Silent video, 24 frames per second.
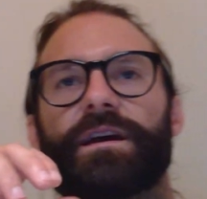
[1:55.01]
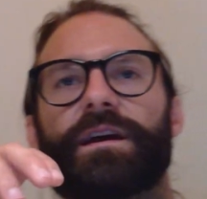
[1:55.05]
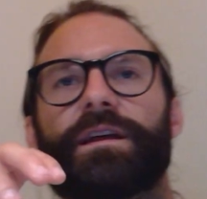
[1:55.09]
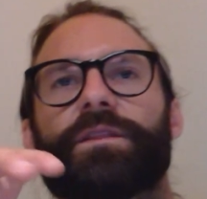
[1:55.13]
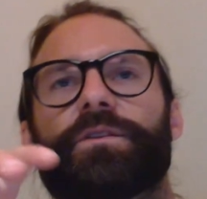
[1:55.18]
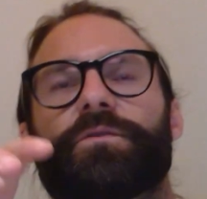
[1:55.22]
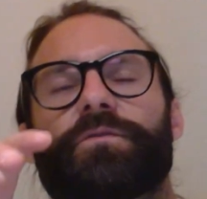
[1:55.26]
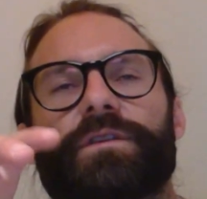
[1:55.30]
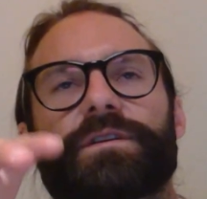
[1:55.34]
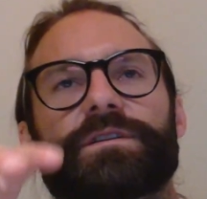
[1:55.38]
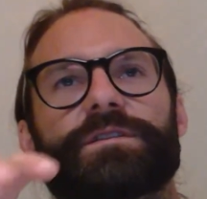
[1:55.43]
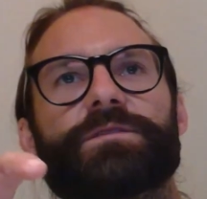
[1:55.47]
And
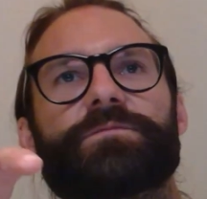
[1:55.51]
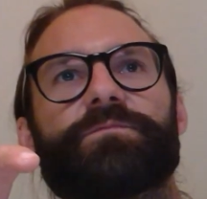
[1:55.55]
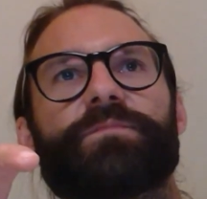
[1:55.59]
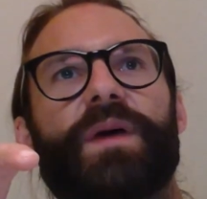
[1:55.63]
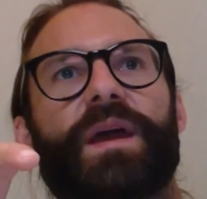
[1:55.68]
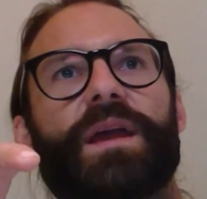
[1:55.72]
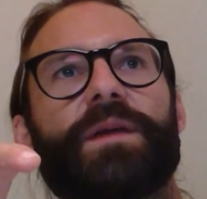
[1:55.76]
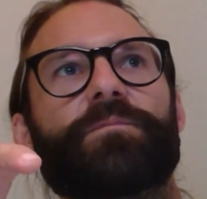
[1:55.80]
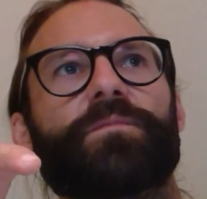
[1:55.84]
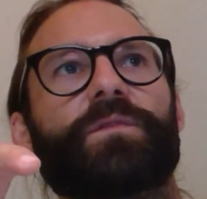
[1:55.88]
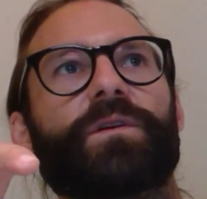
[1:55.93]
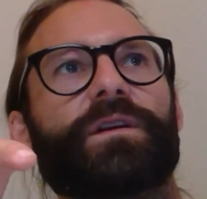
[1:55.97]
there is a
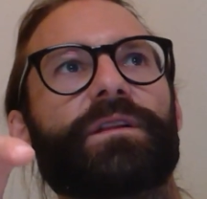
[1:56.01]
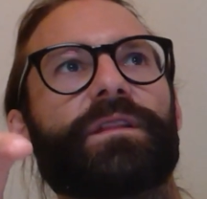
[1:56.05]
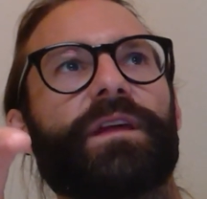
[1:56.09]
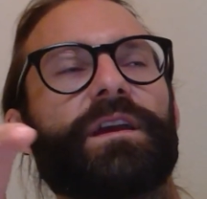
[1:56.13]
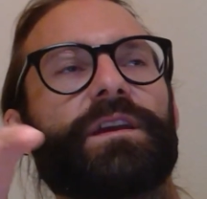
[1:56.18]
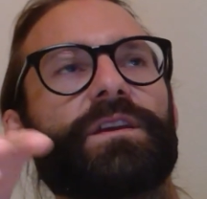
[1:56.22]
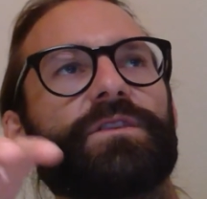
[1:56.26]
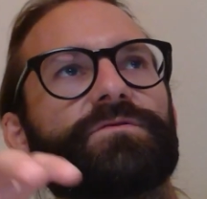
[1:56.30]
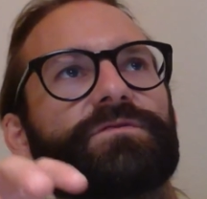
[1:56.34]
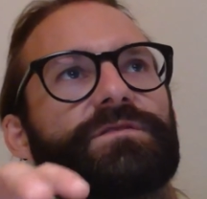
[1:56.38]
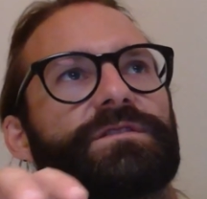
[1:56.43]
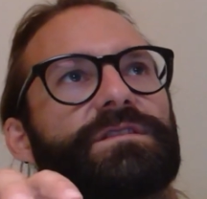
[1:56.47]
paper that
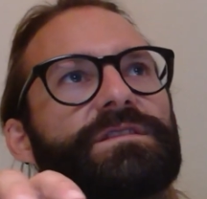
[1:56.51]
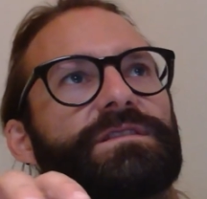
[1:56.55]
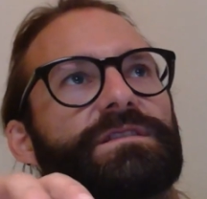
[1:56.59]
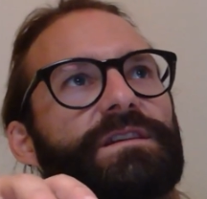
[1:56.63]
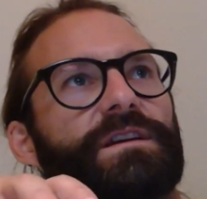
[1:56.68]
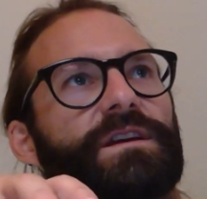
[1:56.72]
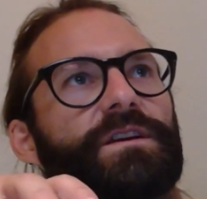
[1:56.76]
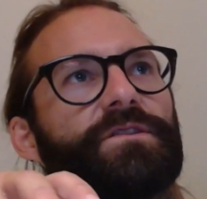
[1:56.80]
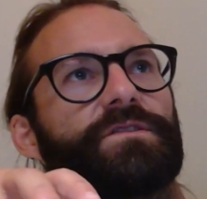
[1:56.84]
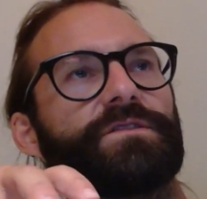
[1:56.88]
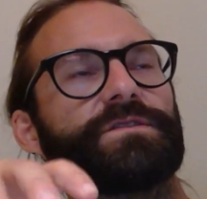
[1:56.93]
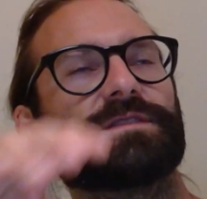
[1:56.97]
uses
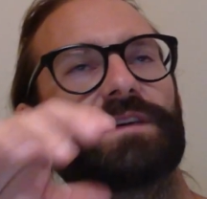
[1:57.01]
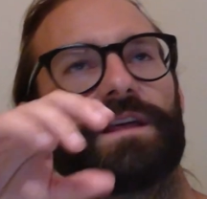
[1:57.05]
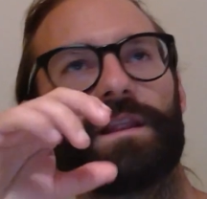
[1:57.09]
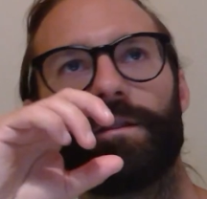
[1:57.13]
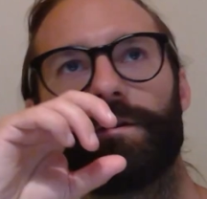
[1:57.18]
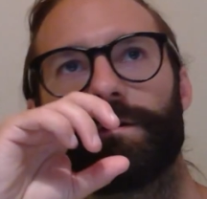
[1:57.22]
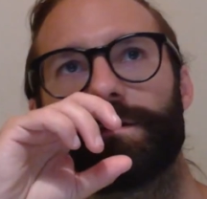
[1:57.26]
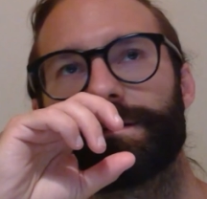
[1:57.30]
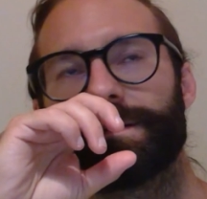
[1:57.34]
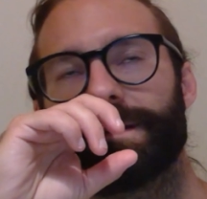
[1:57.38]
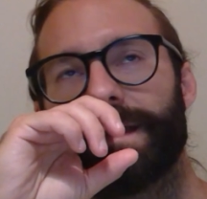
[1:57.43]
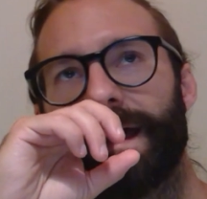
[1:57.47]
NIRS that
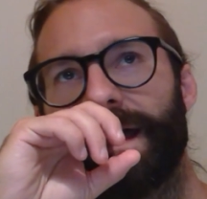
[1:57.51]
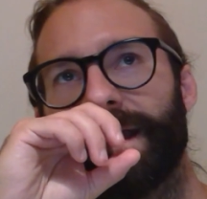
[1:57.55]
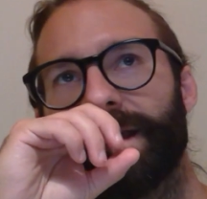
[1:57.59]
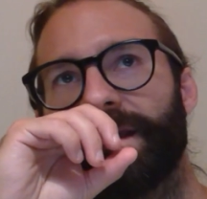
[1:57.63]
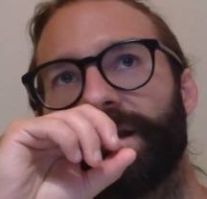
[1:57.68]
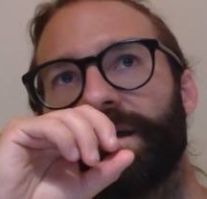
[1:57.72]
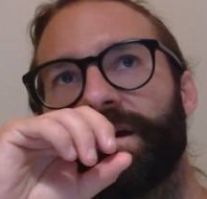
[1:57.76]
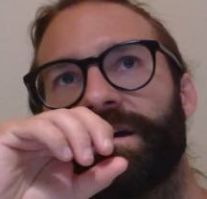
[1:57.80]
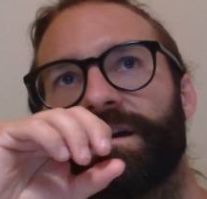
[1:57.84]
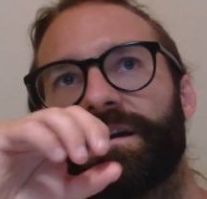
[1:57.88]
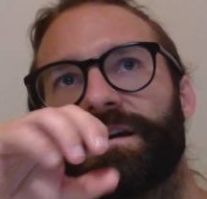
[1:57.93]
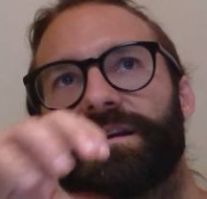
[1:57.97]
looks
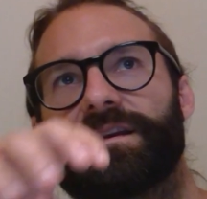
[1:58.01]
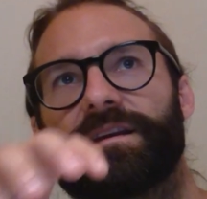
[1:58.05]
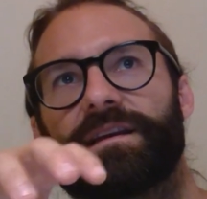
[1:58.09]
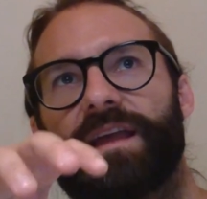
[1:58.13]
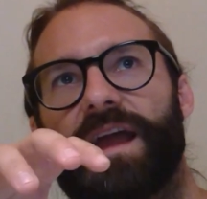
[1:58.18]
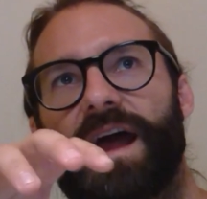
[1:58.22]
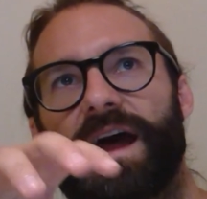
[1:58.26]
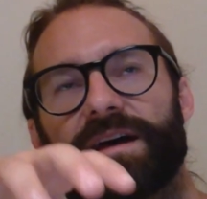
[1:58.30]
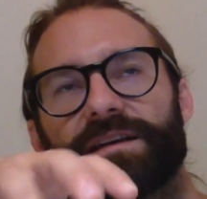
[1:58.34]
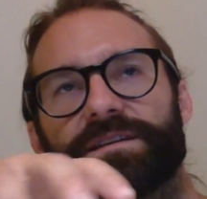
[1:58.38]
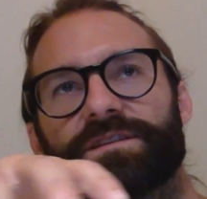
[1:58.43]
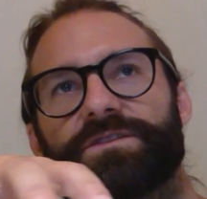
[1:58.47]
at
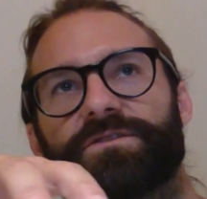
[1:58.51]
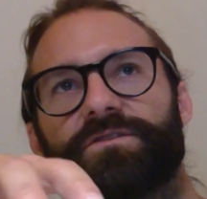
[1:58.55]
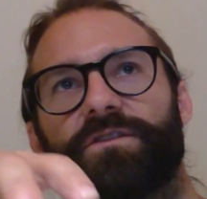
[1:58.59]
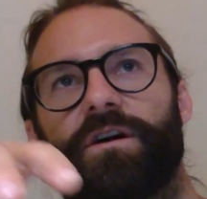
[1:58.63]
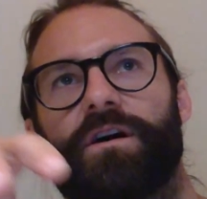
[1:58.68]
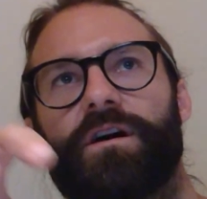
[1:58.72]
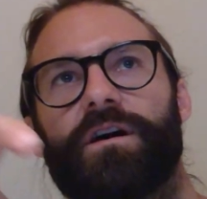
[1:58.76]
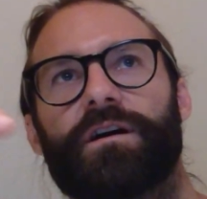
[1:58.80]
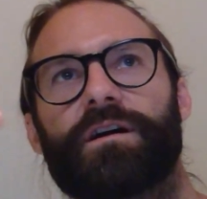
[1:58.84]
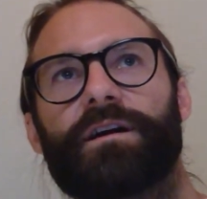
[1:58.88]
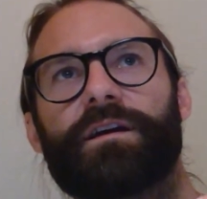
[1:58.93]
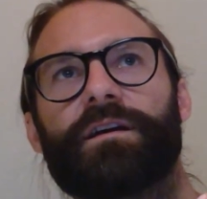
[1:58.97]

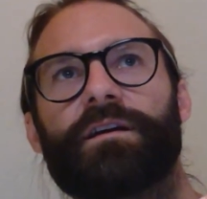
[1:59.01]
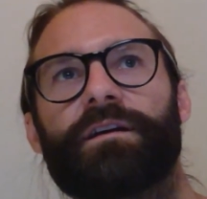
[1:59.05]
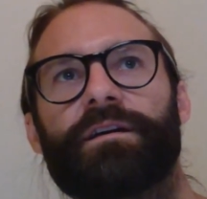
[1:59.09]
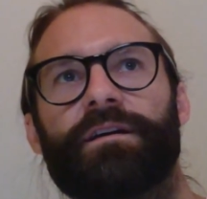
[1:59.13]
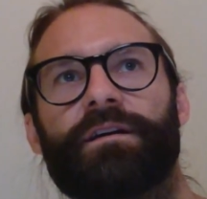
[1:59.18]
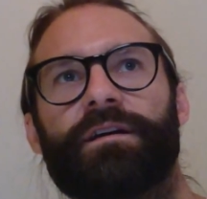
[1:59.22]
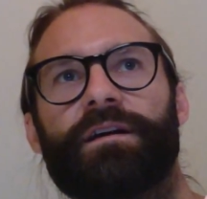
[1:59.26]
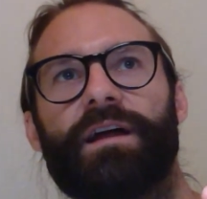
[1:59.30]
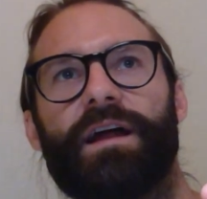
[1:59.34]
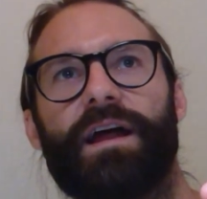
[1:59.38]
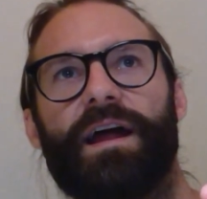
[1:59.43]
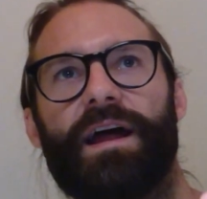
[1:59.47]
gastroc
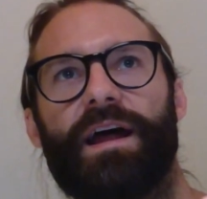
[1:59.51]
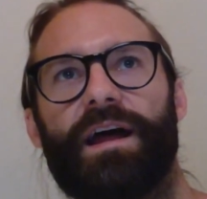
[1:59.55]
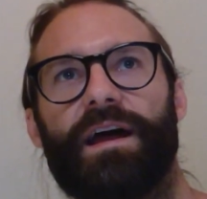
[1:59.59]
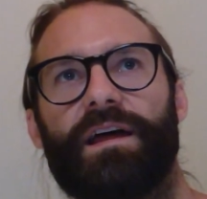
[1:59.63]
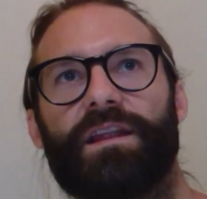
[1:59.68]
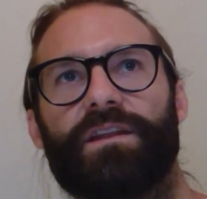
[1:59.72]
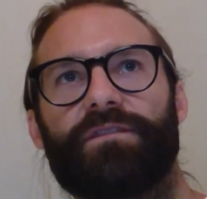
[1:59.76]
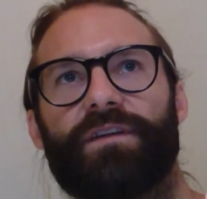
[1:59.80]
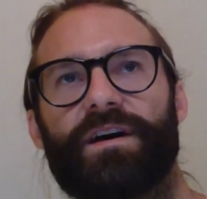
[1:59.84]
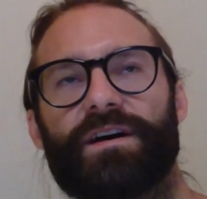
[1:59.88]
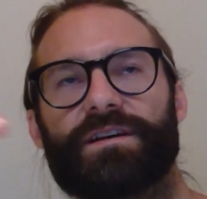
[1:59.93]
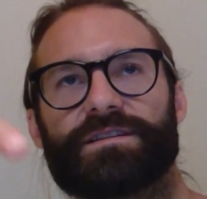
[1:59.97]

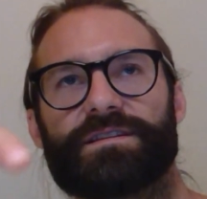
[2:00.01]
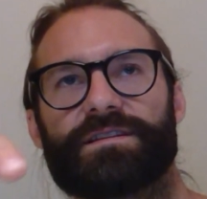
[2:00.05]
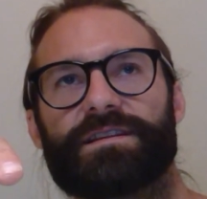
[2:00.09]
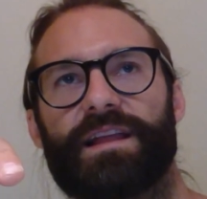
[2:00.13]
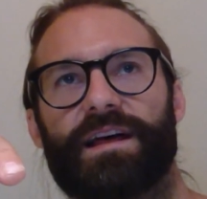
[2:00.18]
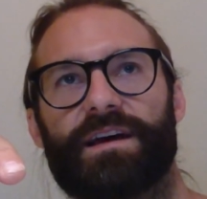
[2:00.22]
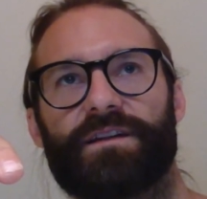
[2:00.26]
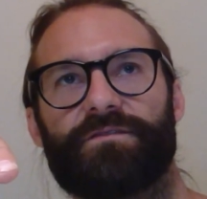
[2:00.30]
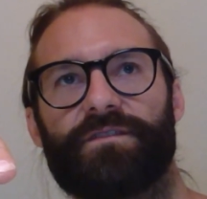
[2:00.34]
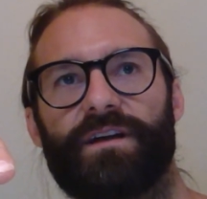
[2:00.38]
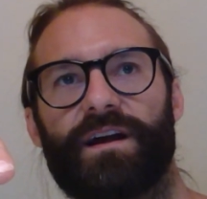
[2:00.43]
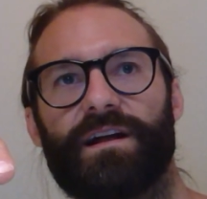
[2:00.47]
and vastus
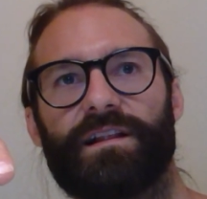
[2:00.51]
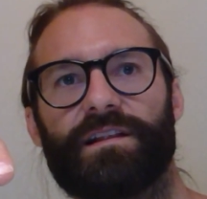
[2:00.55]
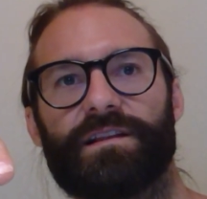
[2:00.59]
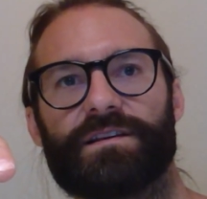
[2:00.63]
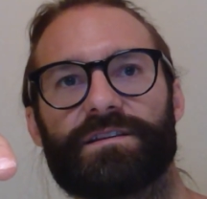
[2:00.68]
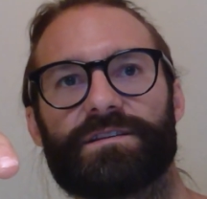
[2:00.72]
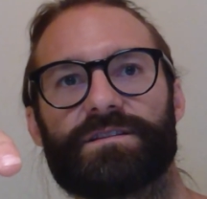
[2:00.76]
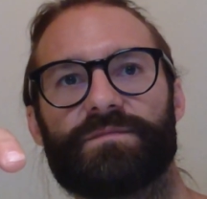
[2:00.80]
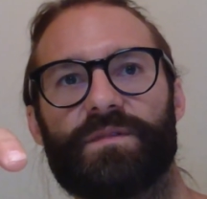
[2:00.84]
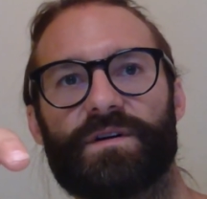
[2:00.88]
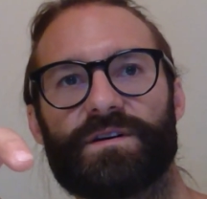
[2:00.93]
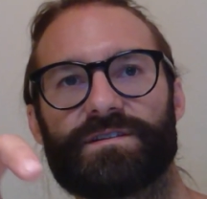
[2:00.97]

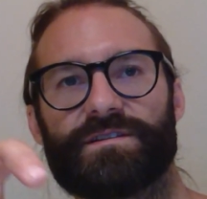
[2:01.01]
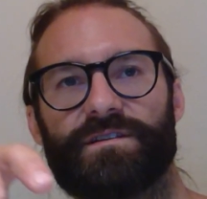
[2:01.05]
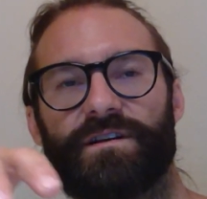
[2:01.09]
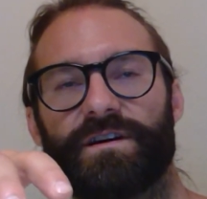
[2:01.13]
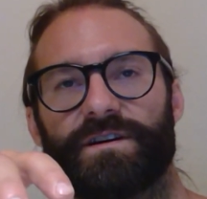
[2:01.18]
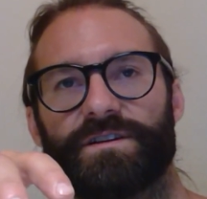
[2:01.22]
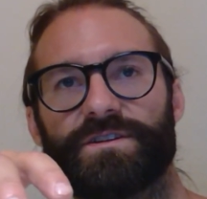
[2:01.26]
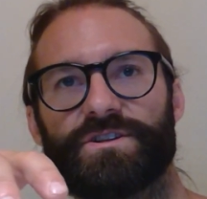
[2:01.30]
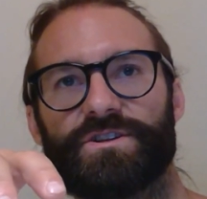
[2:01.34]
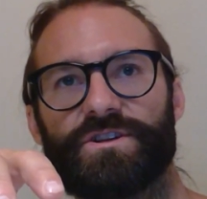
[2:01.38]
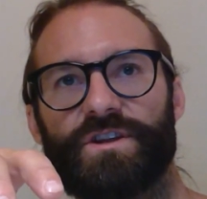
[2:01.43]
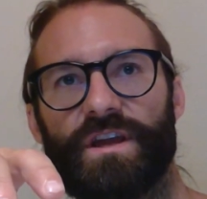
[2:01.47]
lateralis muscle
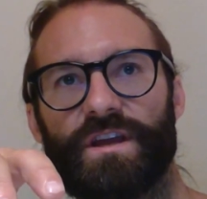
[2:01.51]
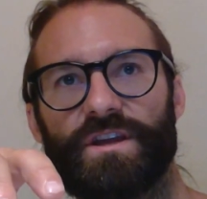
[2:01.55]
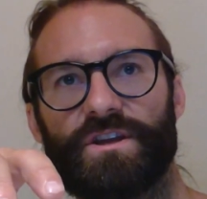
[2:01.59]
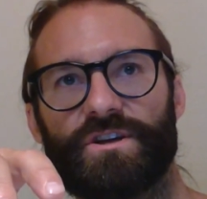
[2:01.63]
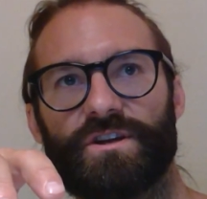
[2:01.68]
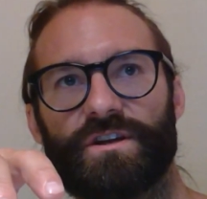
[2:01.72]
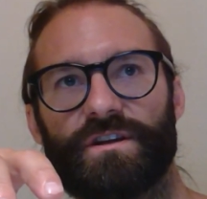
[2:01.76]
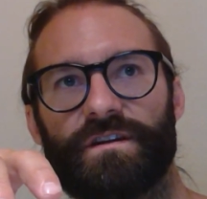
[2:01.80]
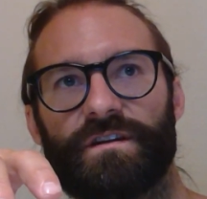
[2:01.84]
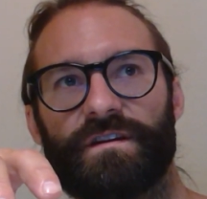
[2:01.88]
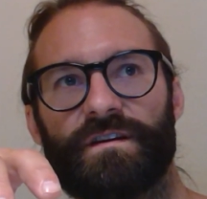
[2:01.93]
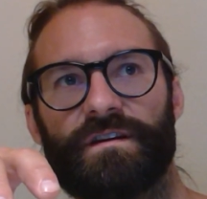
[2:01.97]

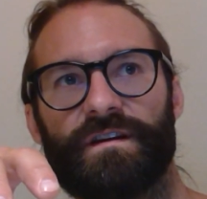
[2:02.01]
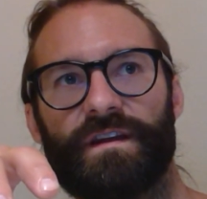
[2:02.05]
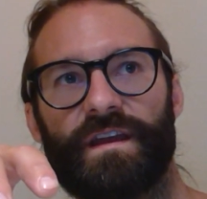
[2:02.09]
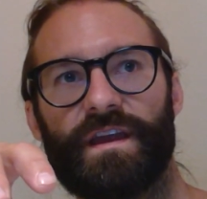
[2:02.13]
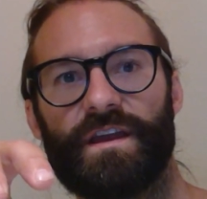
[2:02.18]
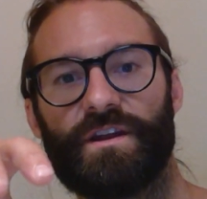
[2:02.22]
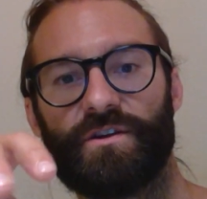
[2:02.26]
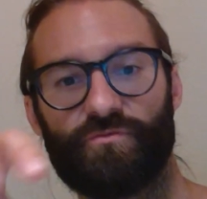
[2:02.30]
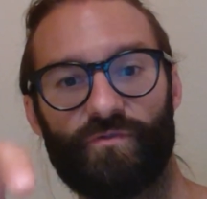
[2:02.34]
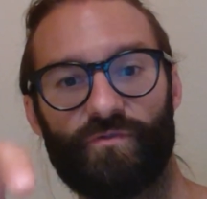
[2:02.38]
oxygenation in